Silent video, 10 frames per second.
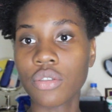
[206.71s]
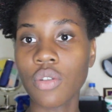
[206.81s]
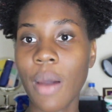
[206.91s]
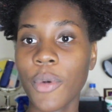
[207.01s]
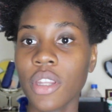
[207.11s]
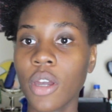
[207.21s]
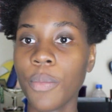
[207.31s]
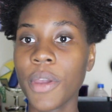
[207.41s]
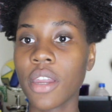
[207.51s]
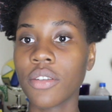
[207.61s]
So I'm going to
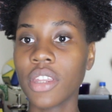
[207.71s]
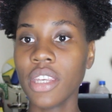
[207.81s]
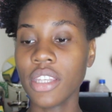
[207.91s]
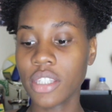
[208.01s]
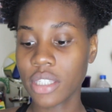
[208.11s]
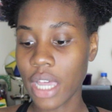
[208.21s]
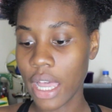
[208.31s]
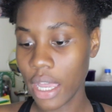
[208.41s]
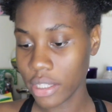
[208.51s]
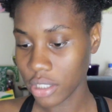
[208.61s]
compare this
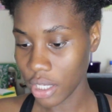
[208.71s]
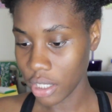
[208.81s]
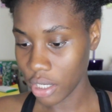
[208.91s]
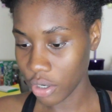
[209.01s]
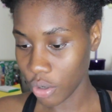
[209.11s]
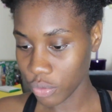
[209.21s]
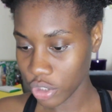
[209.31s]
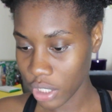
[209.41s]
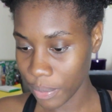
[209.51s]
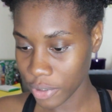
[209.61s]
side to the LA Girl,
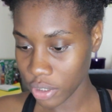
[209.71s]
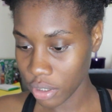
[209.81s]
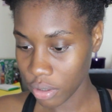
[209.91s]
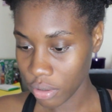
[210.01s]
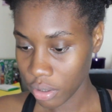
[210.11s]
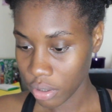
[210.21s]
which is Cappuccino.